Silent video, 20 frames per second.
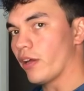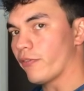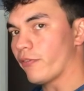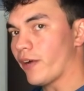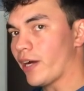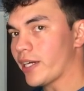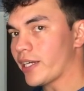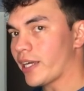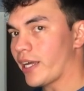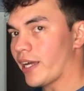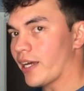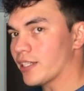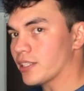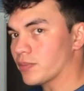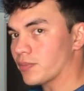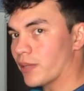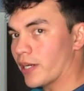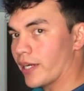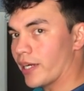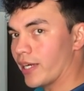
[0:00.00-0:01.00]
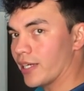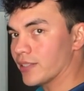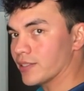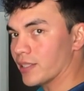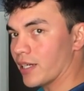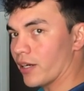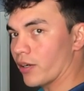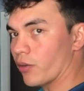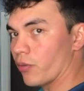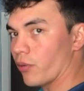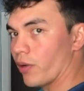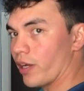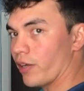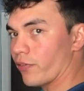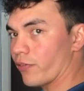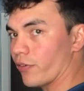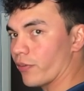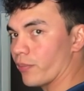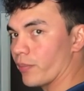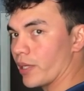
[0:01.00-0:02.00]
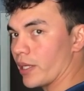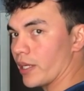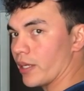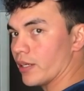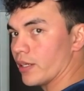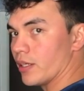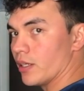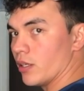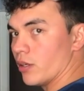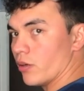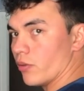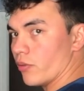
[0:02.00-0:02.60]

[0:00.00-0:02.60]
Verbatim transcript: If I cast my hands out away from me,